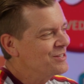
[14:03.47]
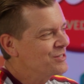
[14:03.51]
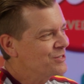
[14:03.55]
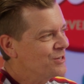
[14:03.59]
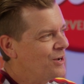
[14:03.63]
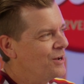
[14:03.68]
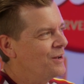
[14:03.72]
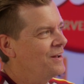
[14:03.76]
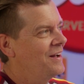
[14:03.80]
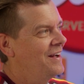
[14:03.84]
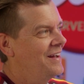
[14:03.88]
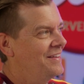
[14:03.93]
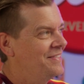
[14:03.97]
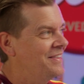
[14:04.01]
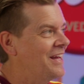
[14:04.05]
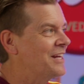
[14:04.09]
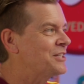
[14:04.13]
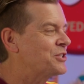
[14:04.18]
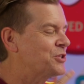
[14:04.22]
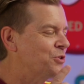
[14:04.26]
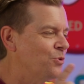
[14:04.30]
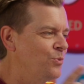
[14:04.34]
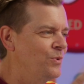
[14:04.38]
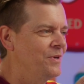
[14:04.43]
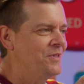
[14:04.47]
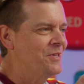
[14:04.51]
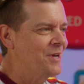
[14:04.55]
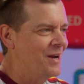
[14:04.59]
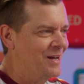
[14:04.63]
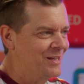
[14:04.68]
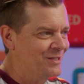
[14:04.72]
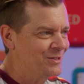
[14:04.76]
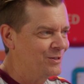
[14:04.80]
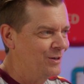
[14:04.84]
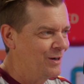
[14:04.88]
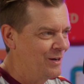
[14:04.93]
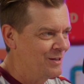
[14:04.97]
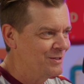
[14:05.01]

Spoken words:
Yeah, that's the one that I saw.